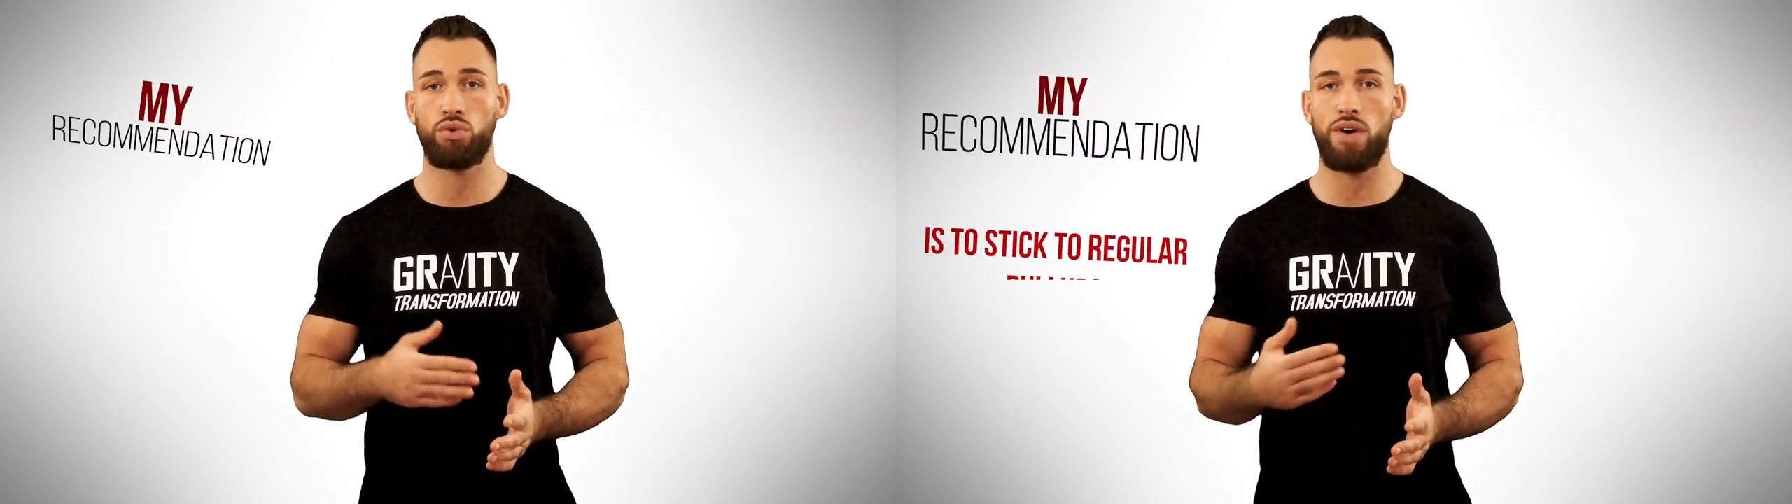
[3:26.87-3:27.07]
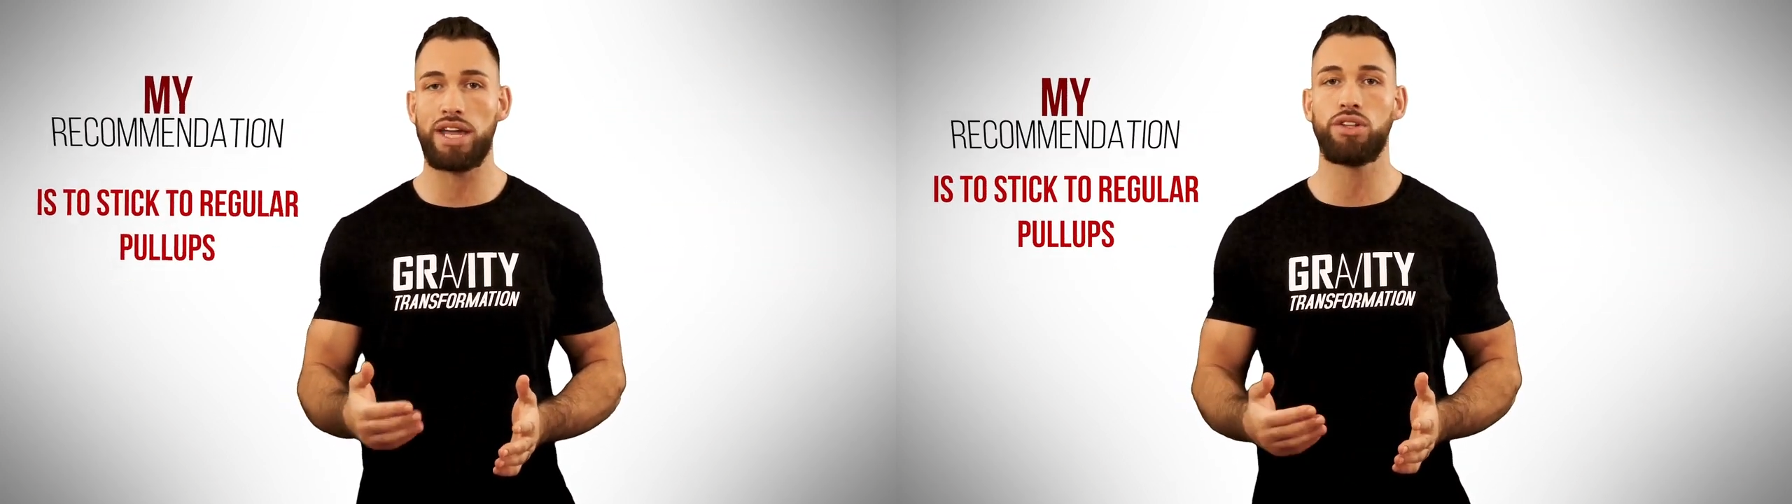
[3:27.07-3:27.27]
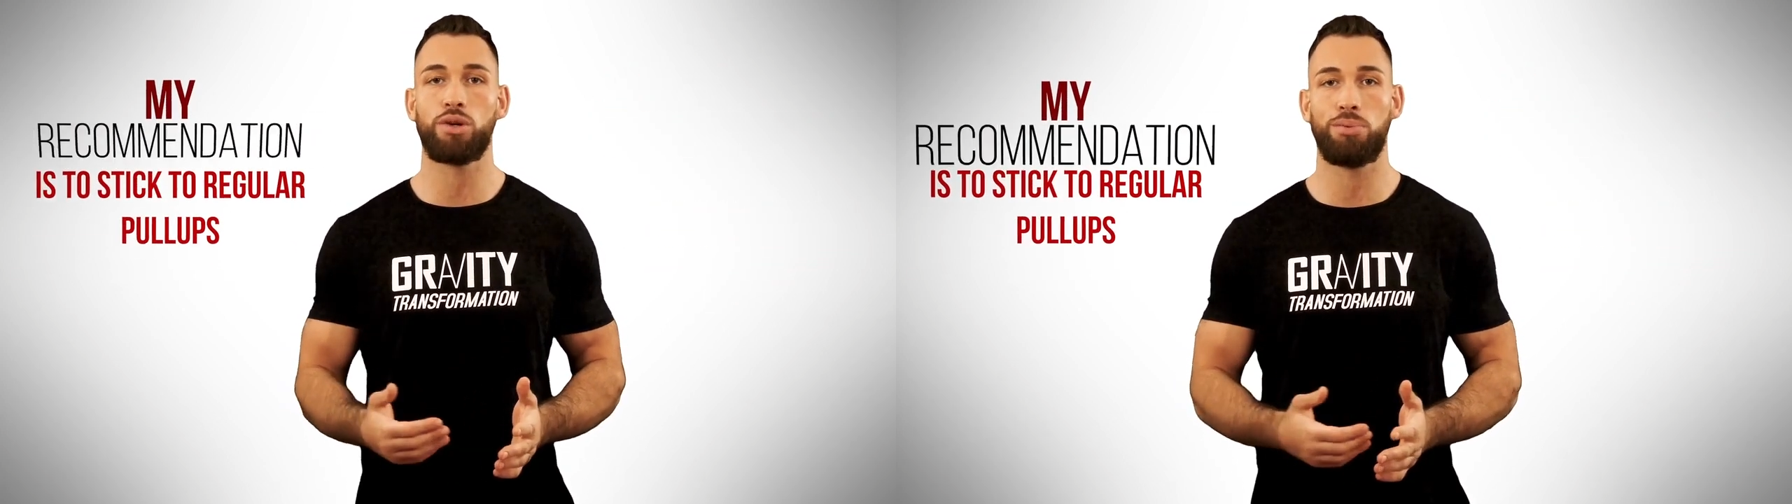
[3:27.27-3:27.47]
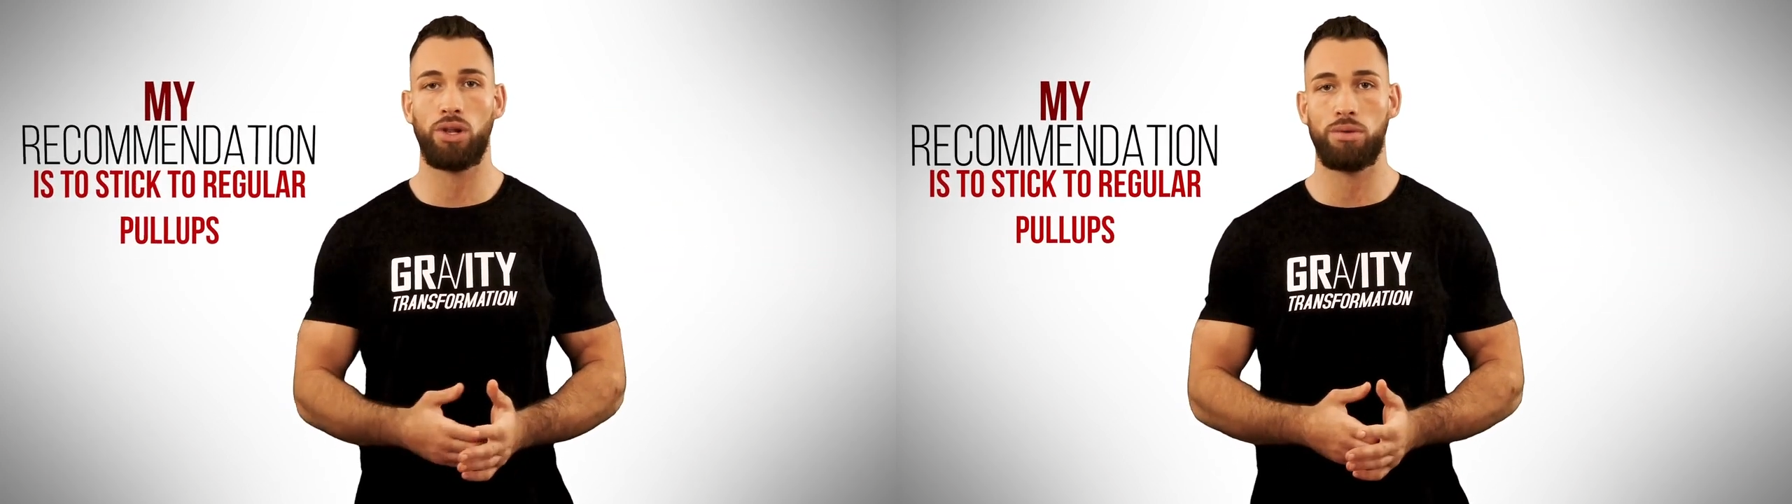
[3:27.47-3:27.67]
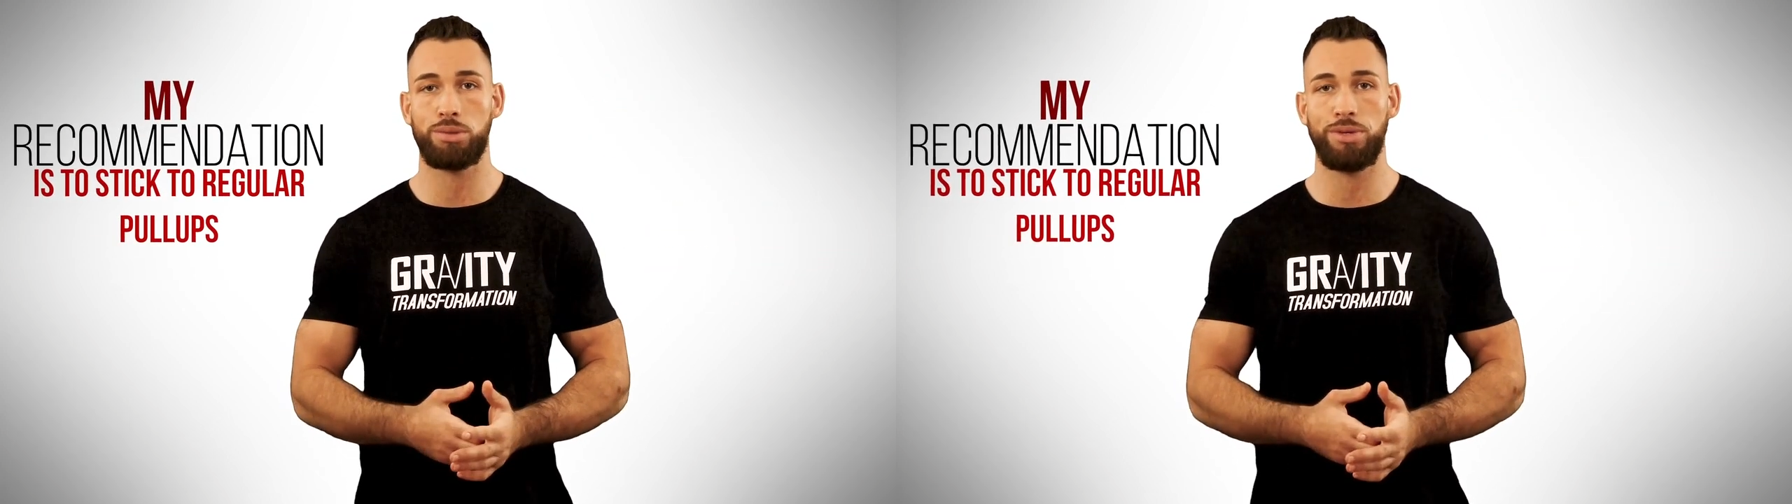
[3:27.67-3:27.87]
regular
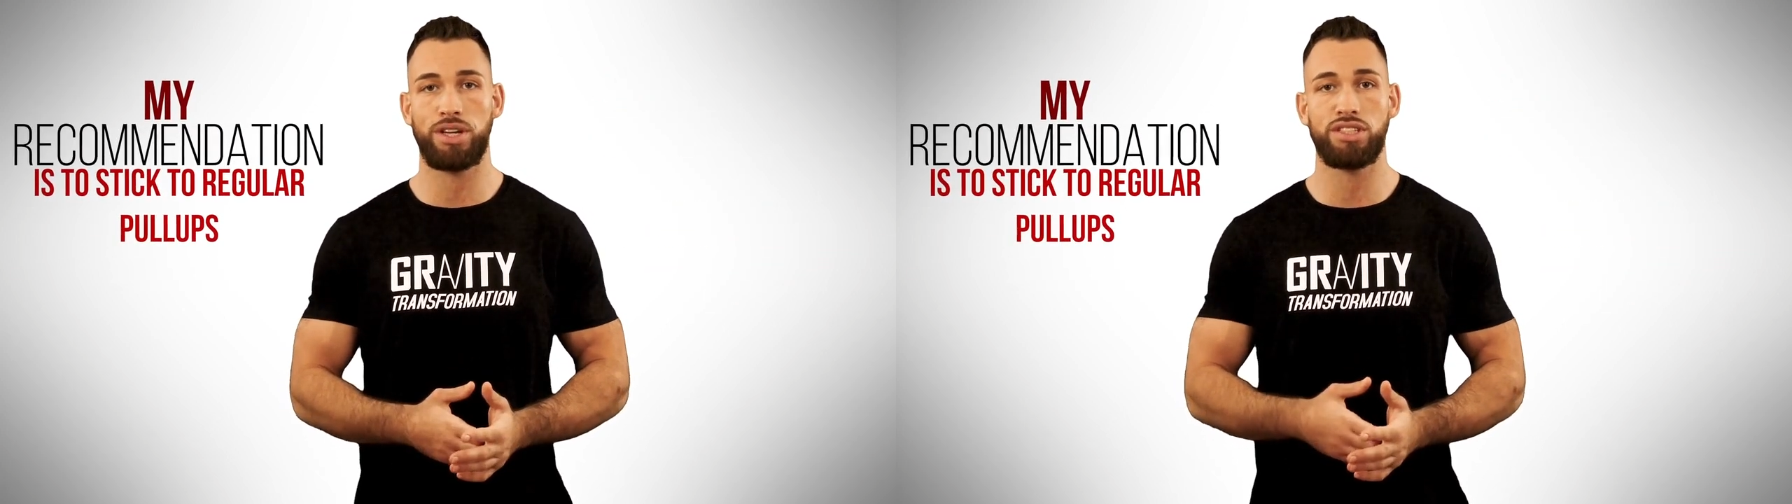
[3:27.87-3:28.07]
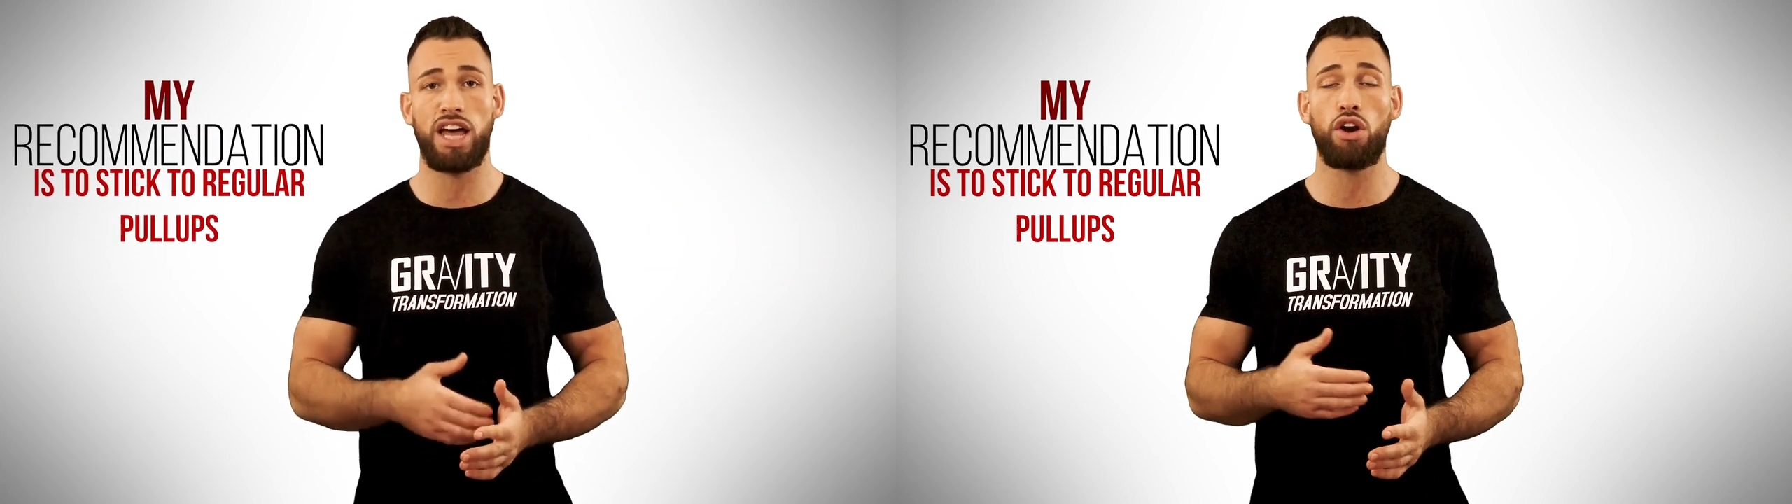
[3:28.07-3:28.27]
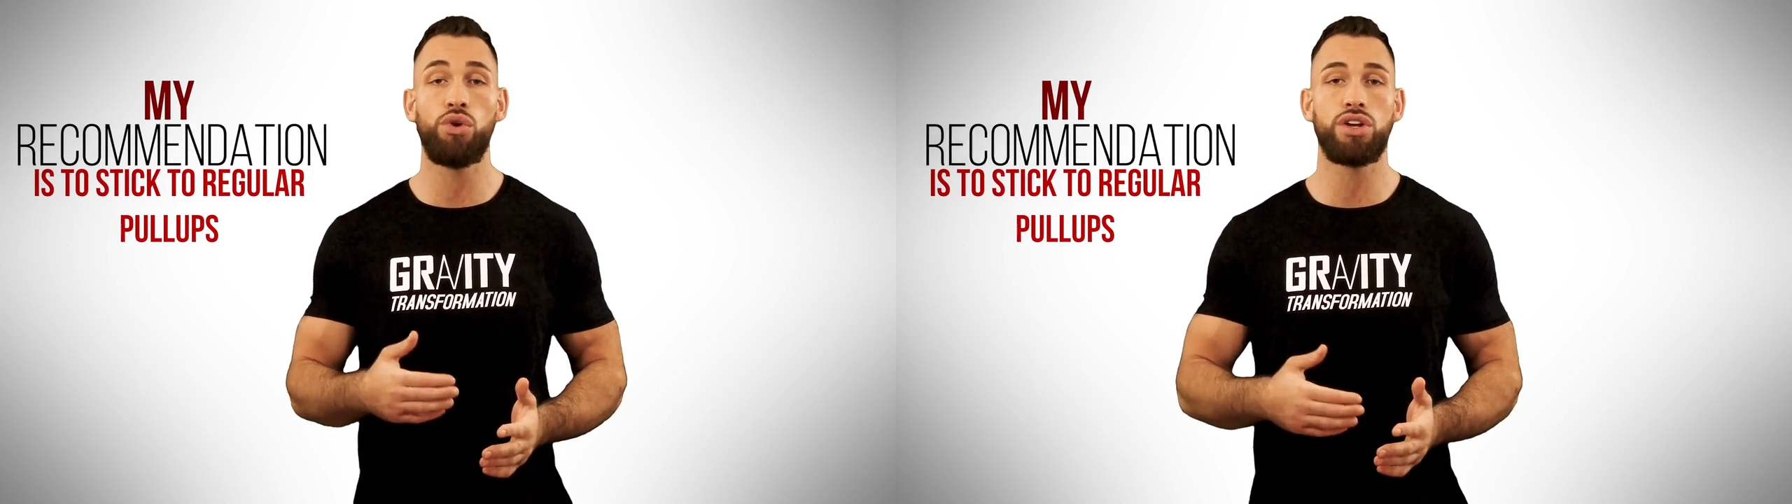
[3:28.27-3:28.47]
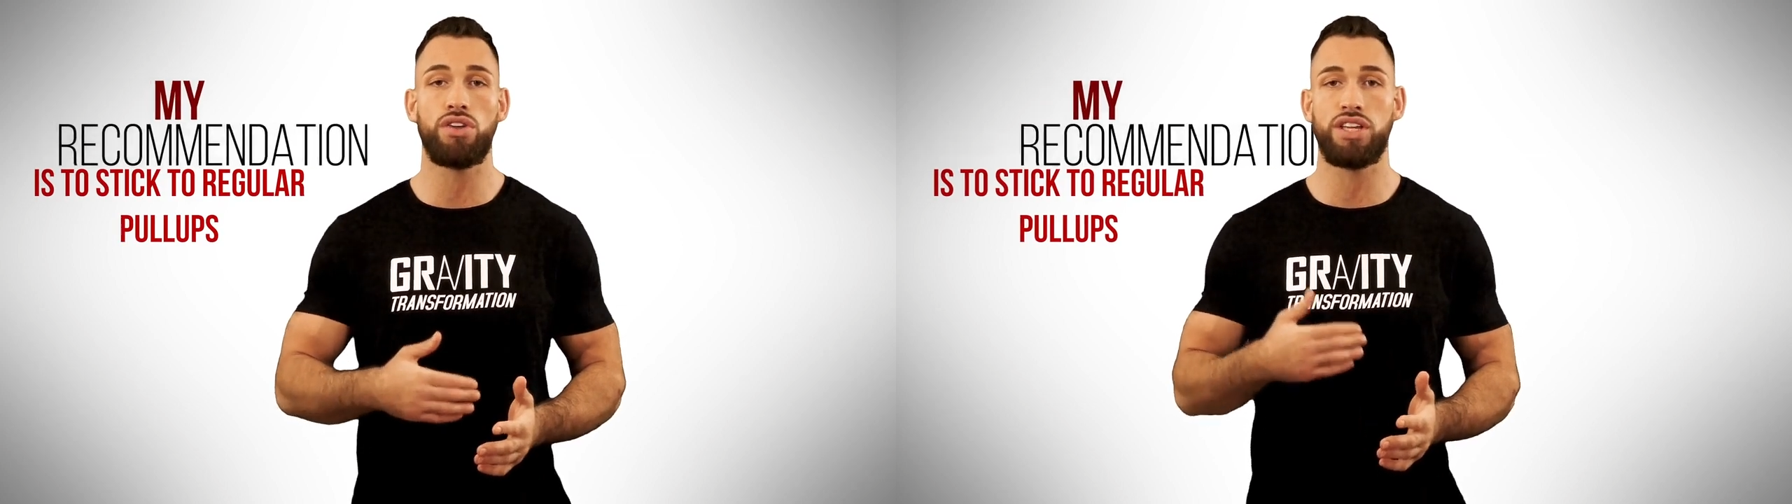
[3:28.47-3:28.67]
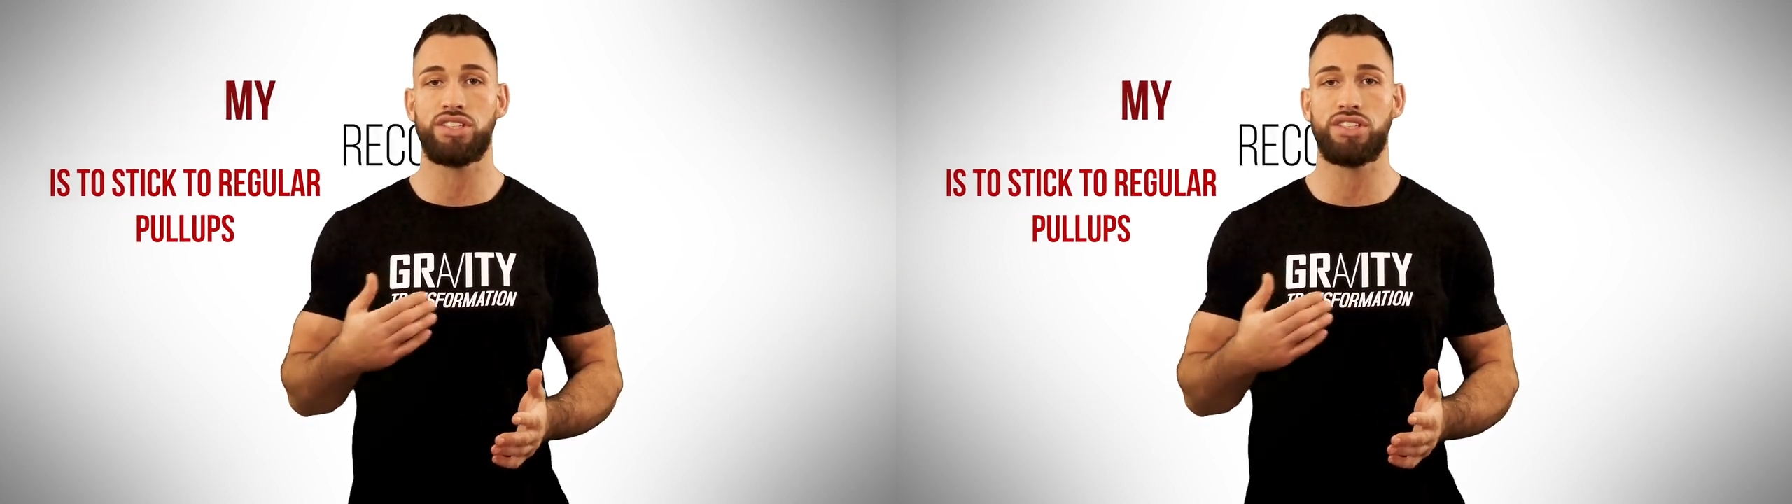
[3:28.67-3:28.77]
pull-ups because not only are they